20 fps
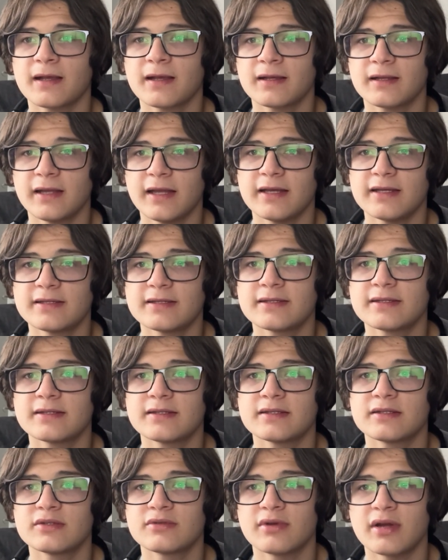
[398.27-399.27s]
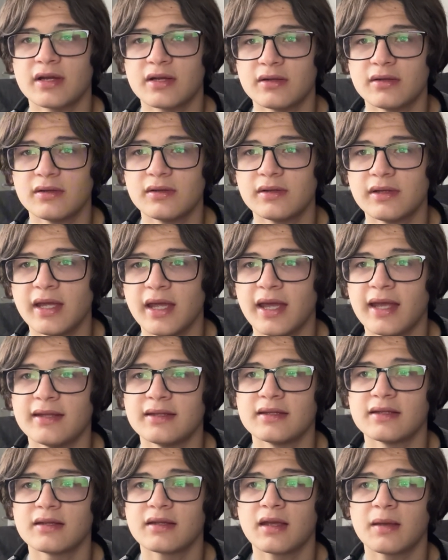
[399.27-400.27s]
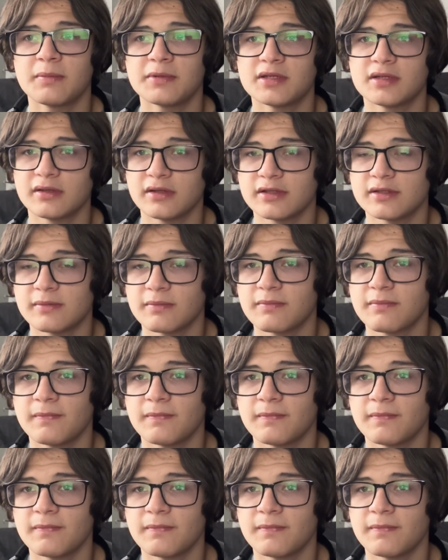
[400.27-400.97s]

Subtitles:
class struggle, and capitalism.